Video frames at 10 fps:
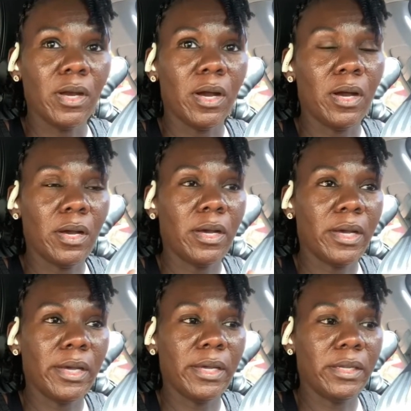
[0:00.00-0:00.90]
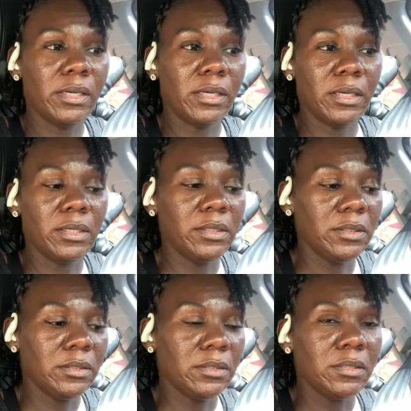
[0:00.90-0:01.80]
on
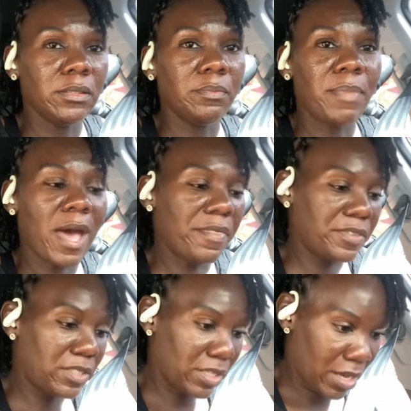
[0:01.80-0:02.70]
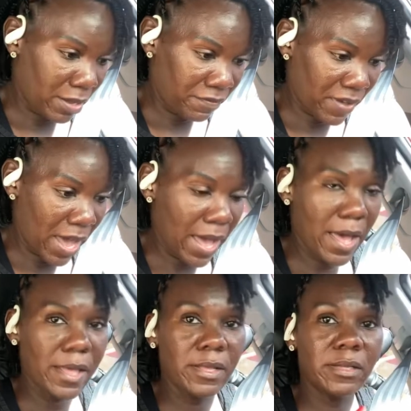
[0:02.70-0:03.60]
bath stuff
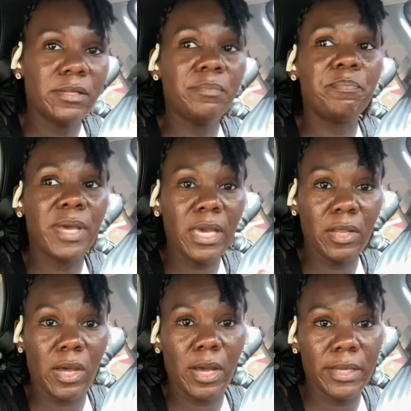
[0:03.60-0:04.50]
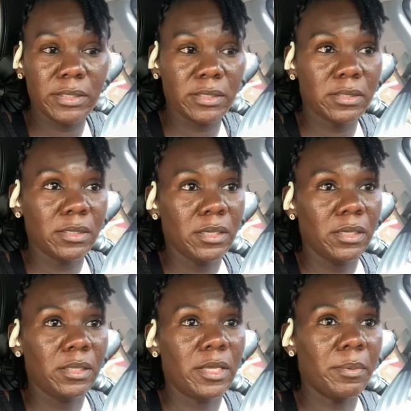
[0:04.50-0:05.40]
at Big Lots.
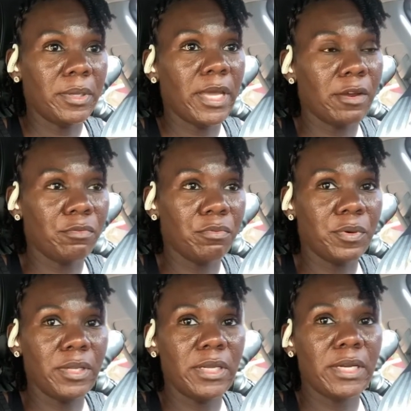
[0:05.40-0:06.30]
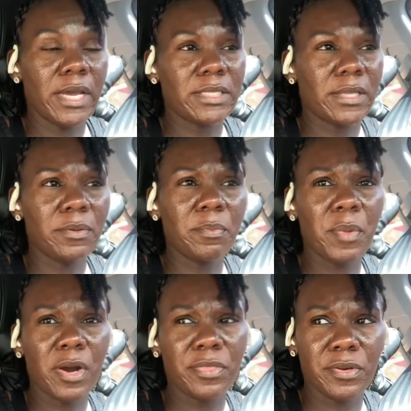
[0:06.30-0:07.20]
They were like really nice. I think they're
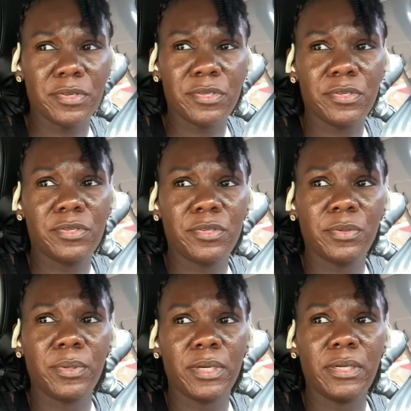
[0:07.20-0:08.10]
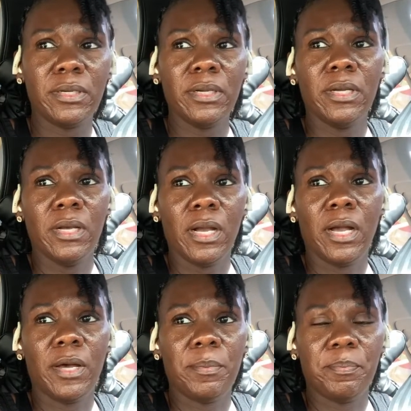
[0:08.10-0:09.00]
Martha Stewart.
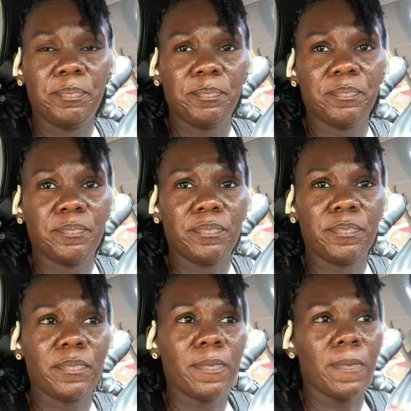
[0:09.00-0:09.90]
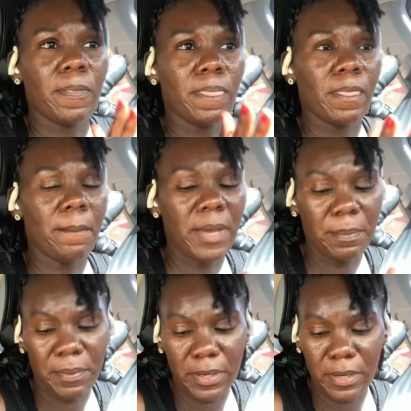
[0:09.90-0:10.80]
Um,
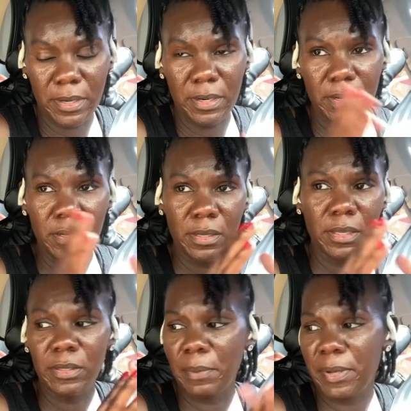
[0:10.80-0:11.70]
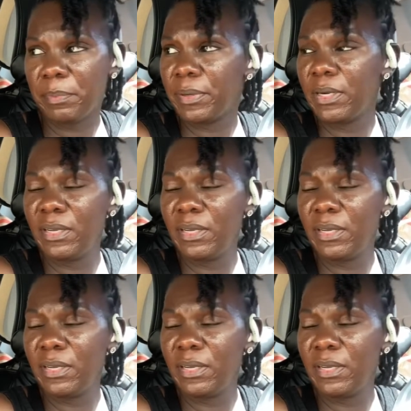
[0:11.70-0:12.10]
paper, not paper,